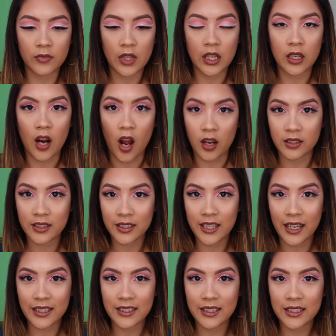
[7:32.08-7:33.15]
it
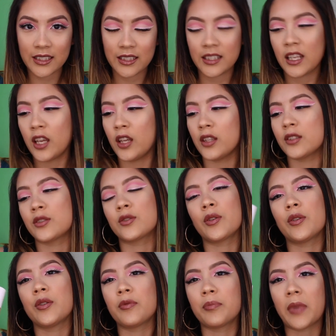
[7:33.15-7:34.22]
oxidizes,
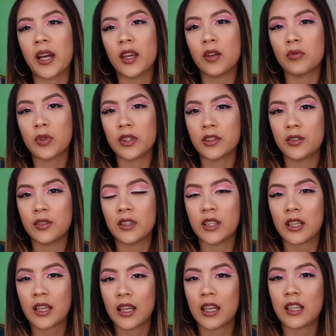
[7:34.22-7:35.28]
so you might want to
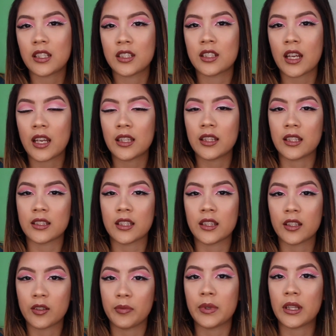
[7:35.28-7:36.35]
get a shade that's a
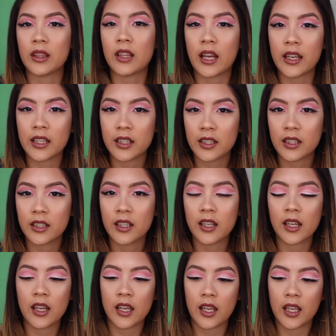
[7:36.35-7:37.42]
little bit lighter.
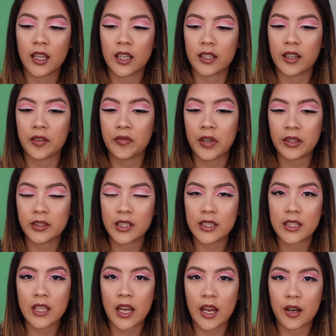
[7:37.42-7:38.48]
And I found
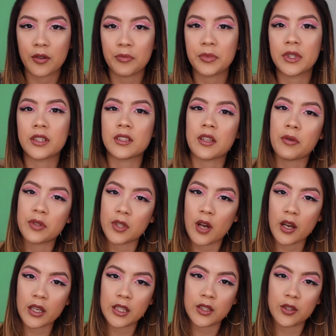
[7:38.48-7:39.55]
this out because I was
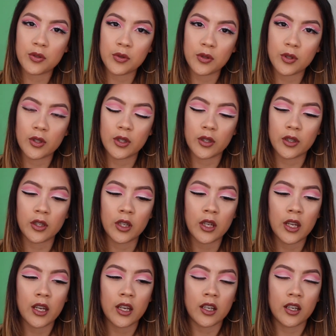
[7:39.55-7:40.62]
talking to the
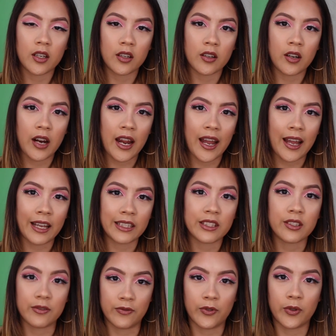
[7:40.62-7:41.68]
girl at
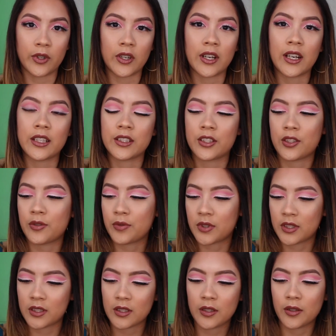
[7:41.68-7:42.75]
Sephora, and she
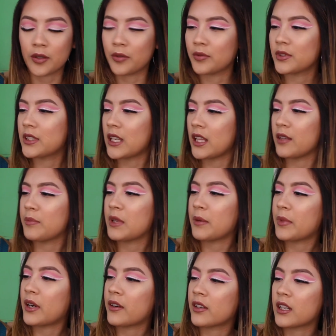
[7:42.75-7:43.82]
was, you know, telling me
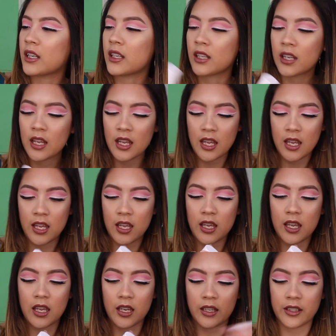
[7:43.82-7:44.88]
about it.
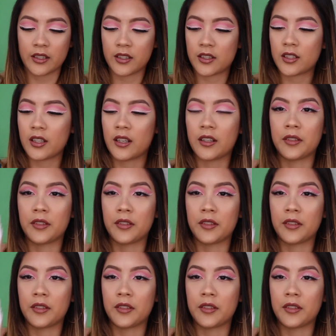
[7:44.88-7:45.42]
And